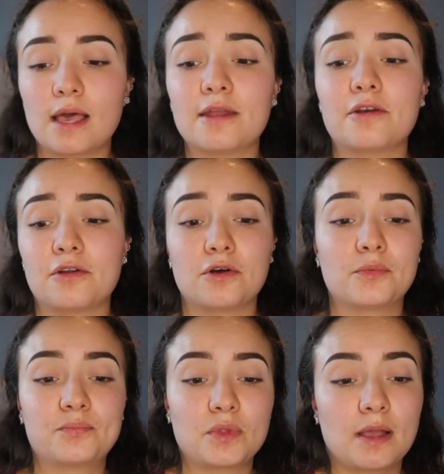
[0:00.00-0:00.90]
I don't
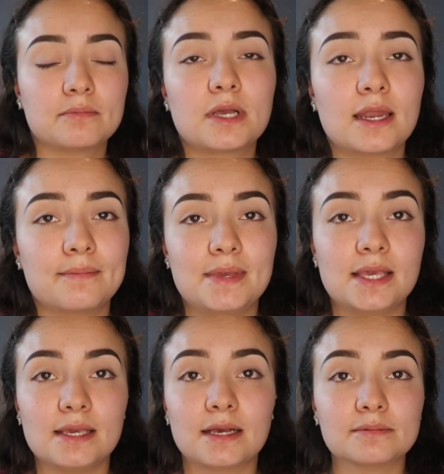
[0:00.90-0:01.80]
know. I'm kind of
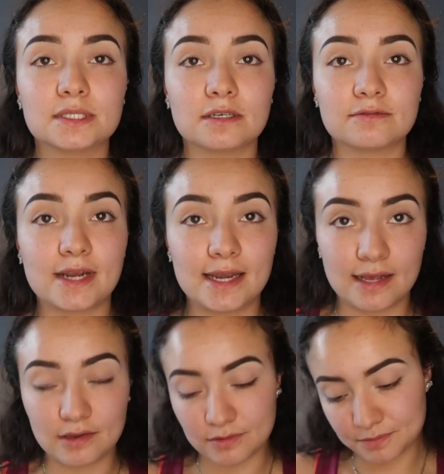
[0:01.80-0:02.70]
making up stuff right
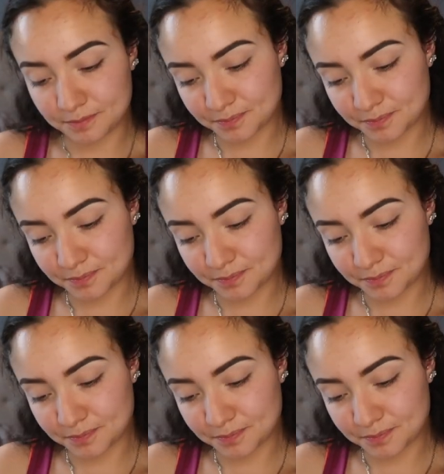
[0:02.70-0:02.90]
now.